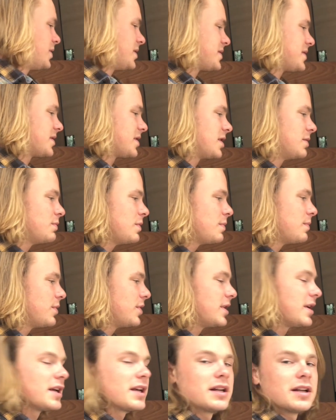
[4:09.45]
also going to be
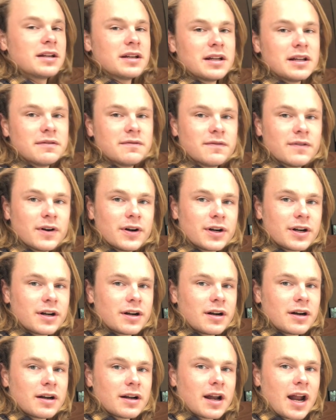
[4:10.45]
putting in an
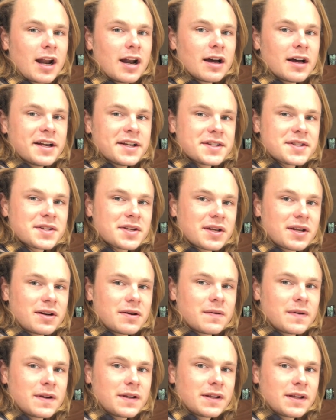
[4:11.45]
inverter and an isolator
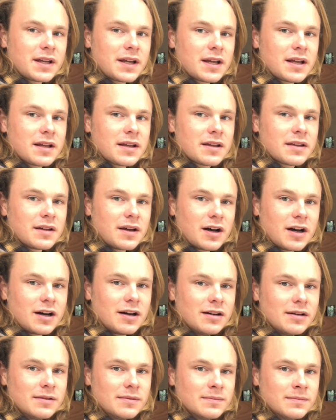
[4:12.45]
relay,
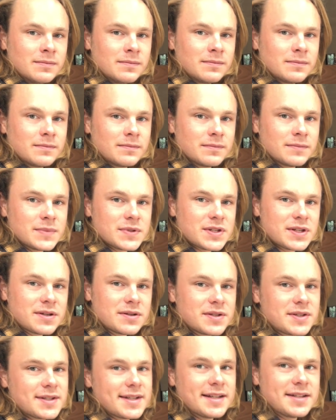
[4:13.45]
so
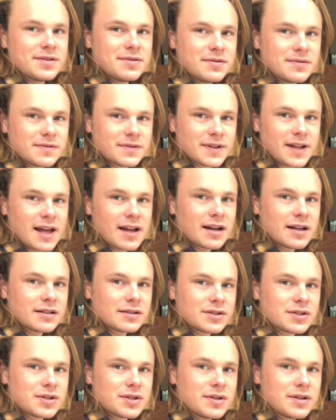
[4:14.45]
stay tuned for that.
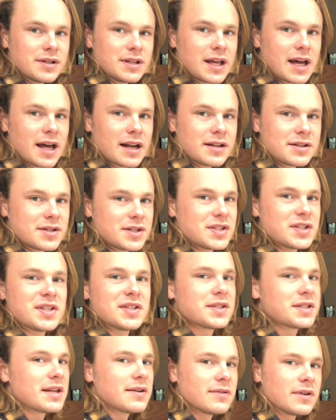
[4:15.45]
I'll show you that. It's just a
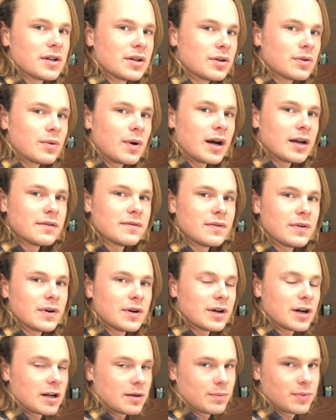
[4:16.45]
700 watt
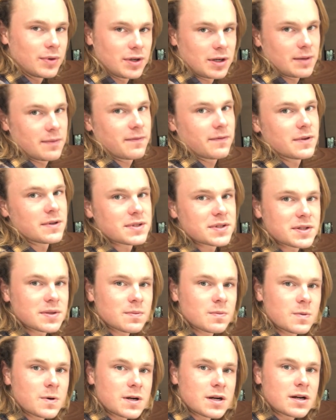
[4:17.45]
inverter I'll put up front
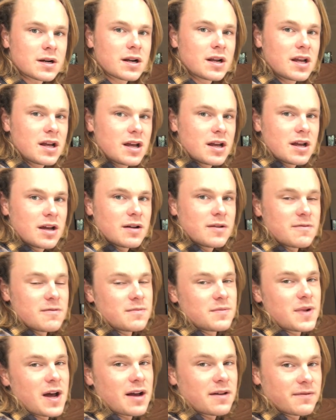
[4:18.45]
somewhere.
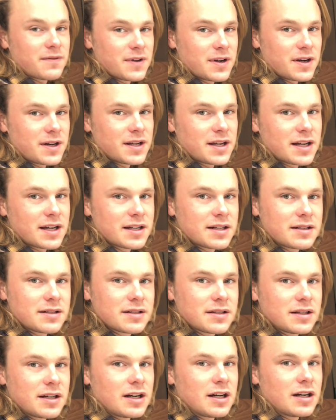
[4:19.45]
I'm not there yet.
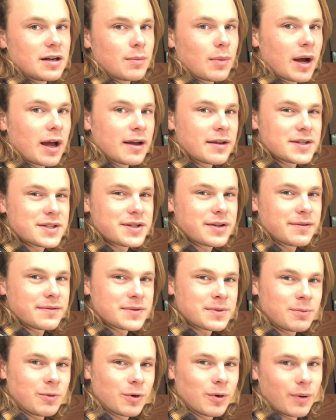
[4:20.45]
I still have
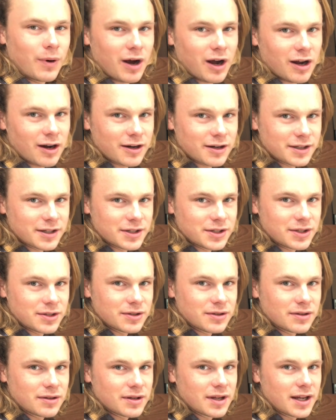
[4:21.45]
some more wiring to
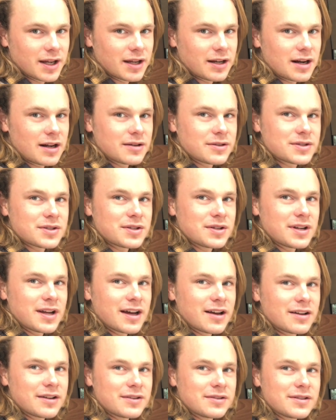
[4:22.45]
do, and I'll show you
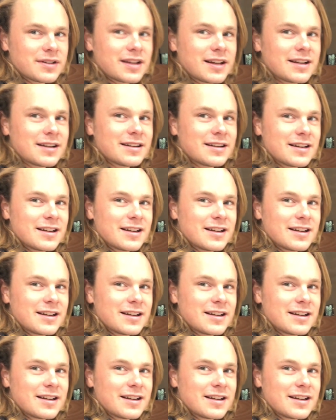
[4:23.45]
how to do that.